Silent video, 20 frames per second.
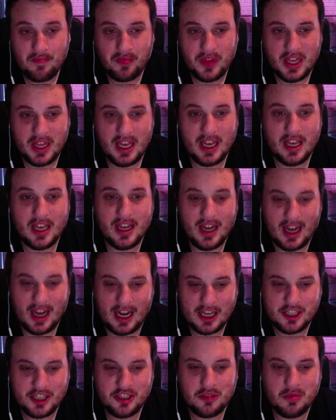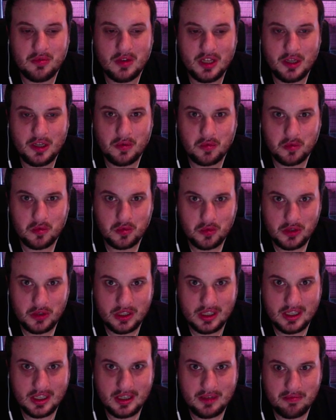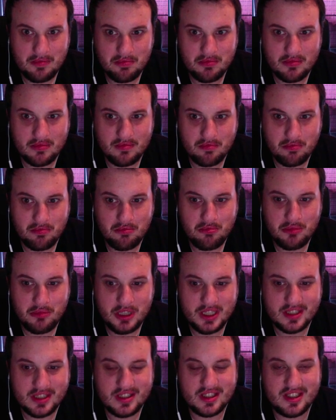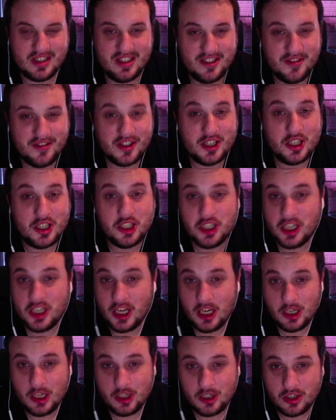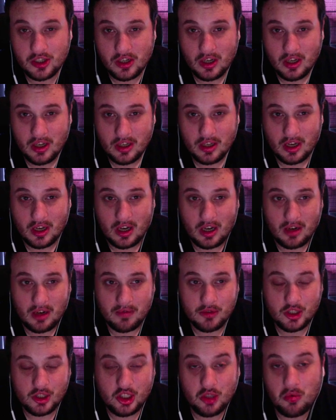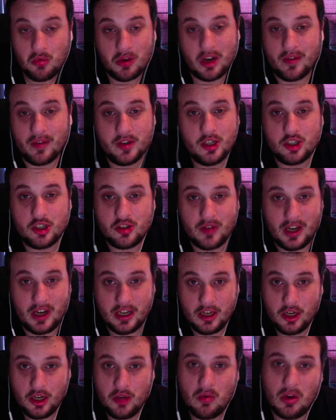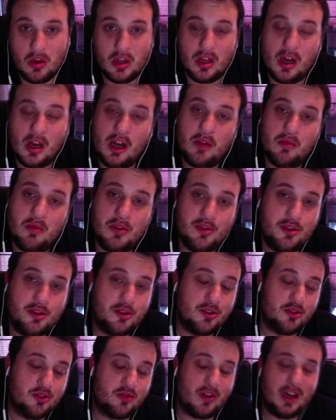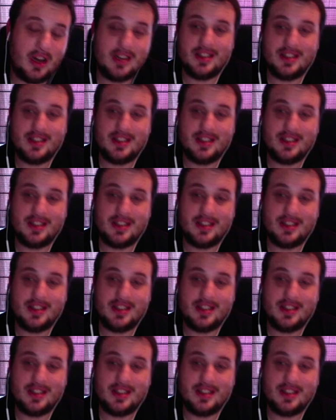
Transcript: it can actually really be a significant change to whatever you're trying to do online. Whether you're trying to